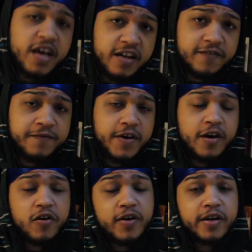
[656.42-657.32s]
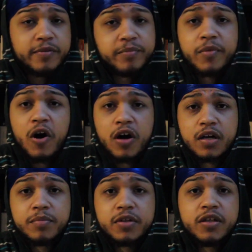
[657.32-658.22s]
in the NFL and
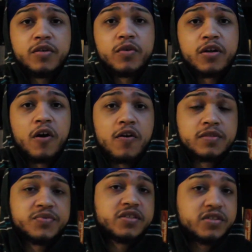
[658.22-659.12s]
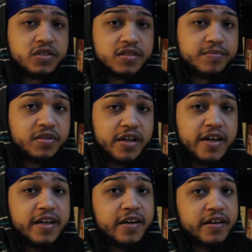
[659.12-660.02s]
arguably one of the hardest positions to
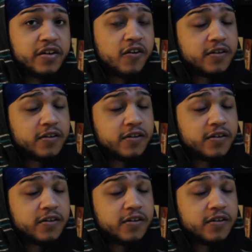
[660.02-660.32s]
play